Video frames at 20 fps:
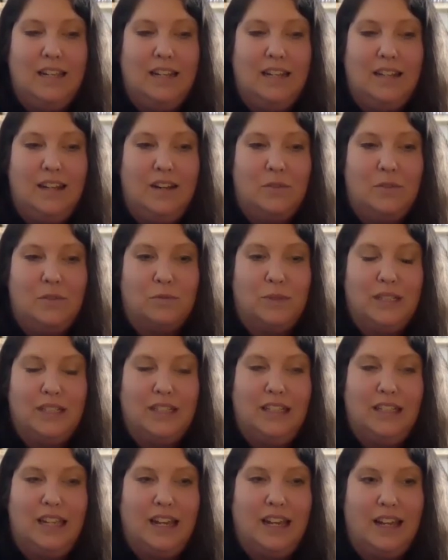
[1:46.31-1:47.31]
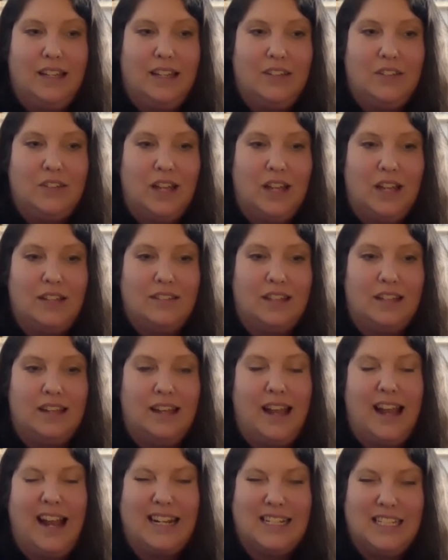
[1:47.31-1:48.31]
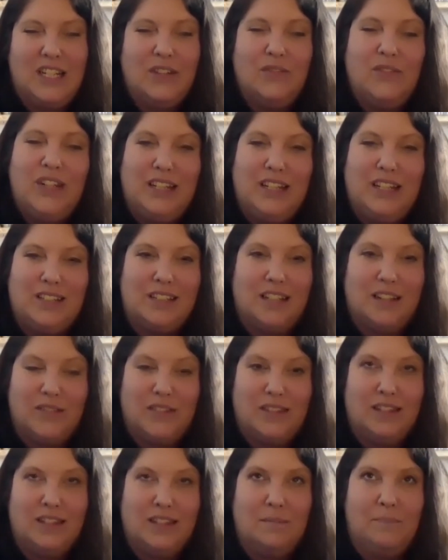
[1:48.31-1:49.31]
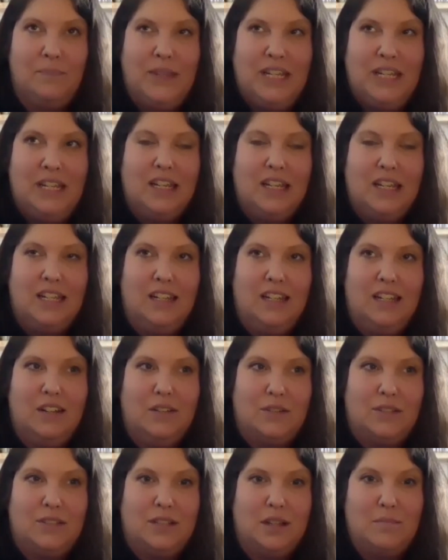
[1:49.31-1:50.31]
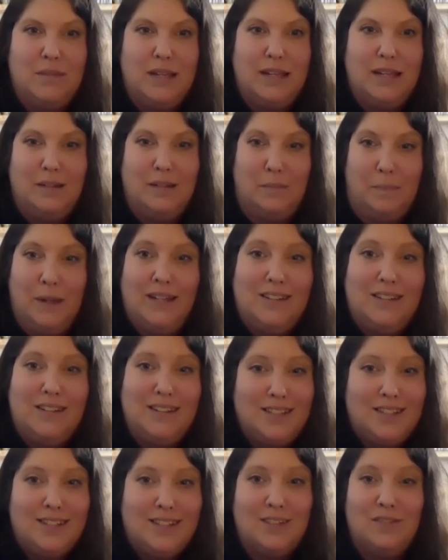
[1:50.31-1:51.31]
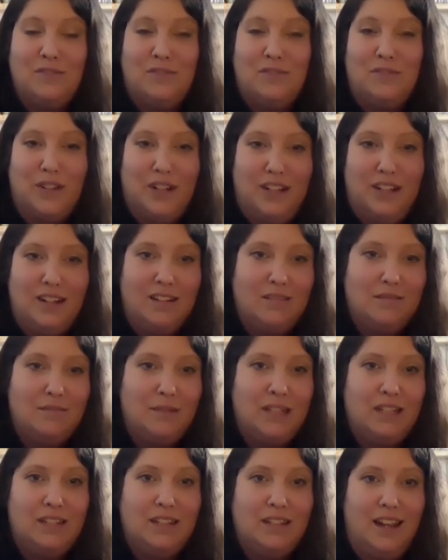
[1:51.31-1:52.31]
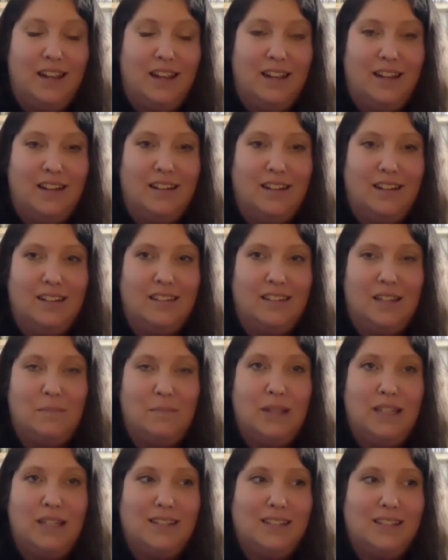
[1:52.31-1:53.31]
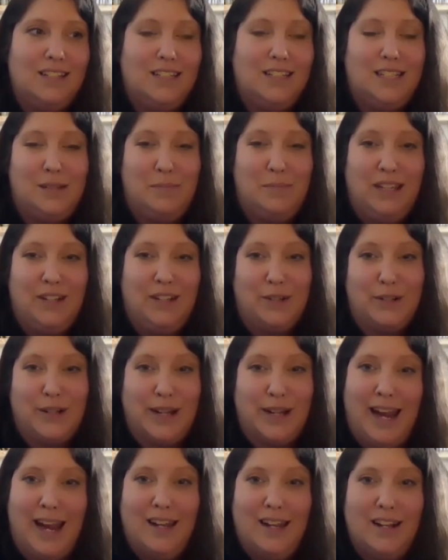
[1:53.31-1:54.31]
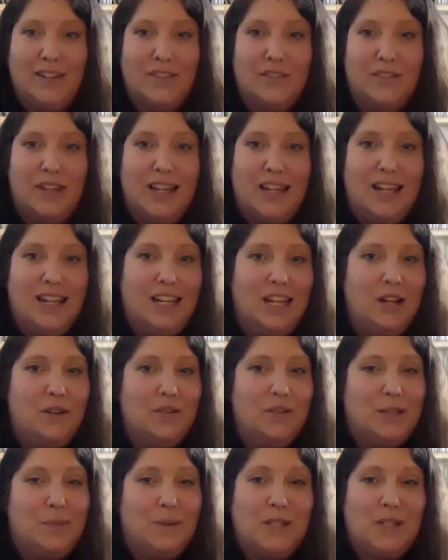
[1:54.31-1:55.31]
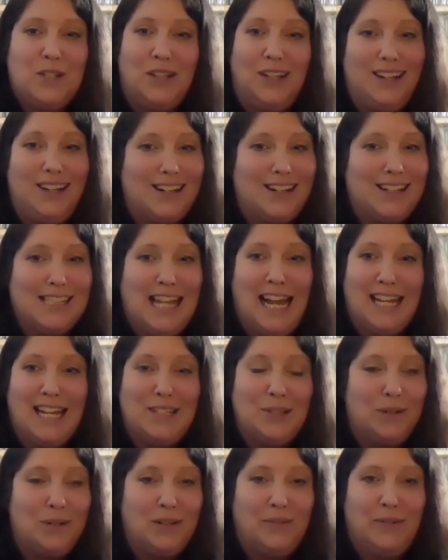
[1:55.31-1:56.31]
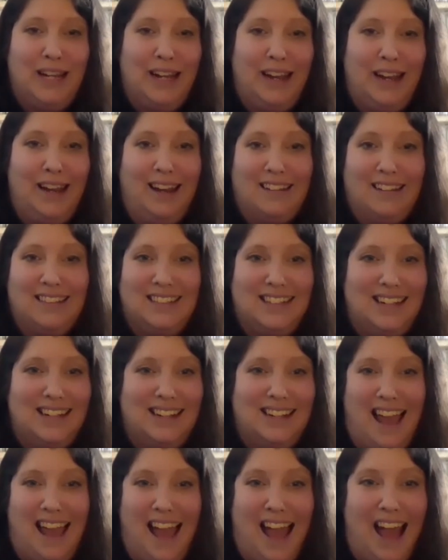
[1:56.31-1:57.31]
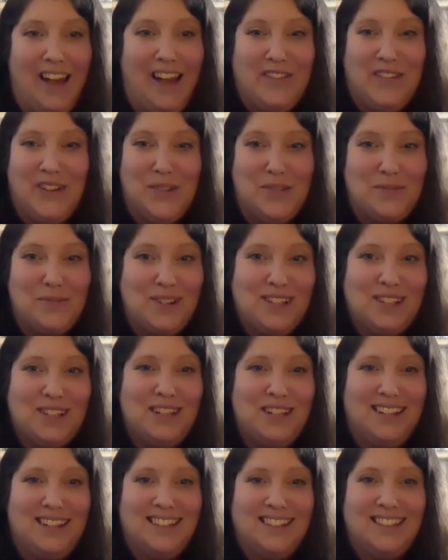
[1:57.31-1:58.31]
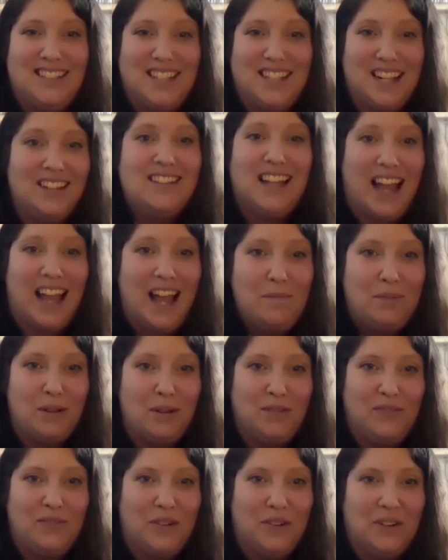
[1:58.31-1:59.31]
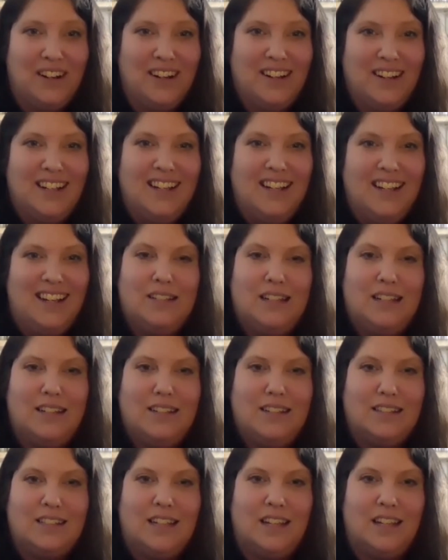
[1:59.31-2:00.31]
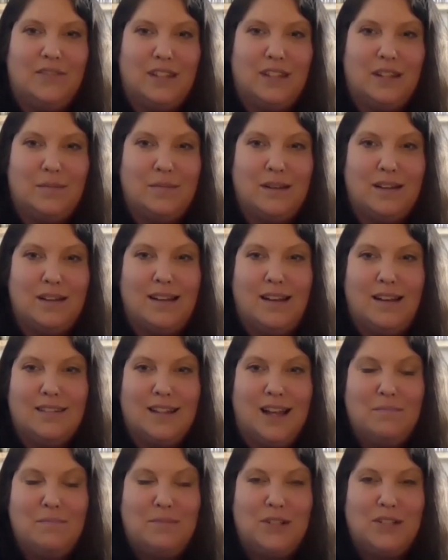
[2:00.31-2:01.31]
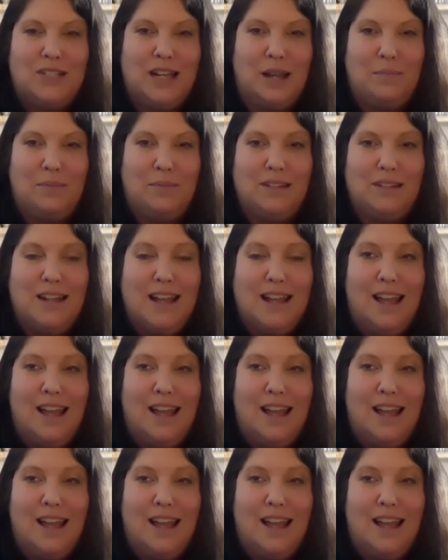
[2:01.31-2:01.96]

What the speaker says: It really has, as an activity, has given them, some independence and freedom and the ability to be creative, especially in a class where we haven't really done that before. It does give them a lot more depth,